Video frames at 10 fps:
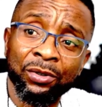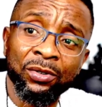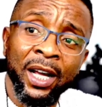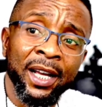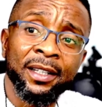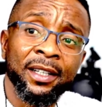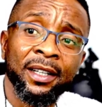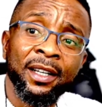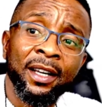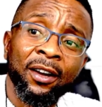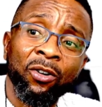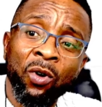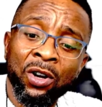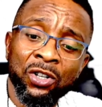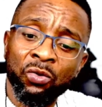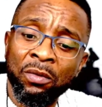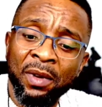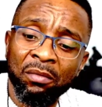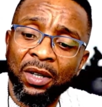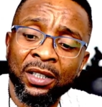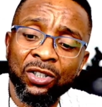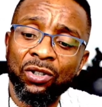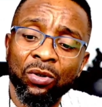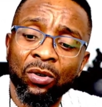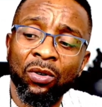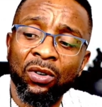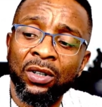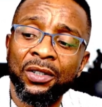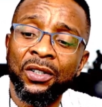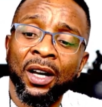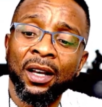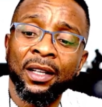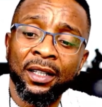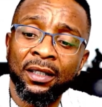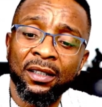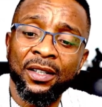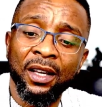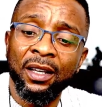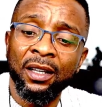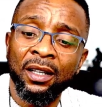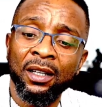Like, once women begin to critically say,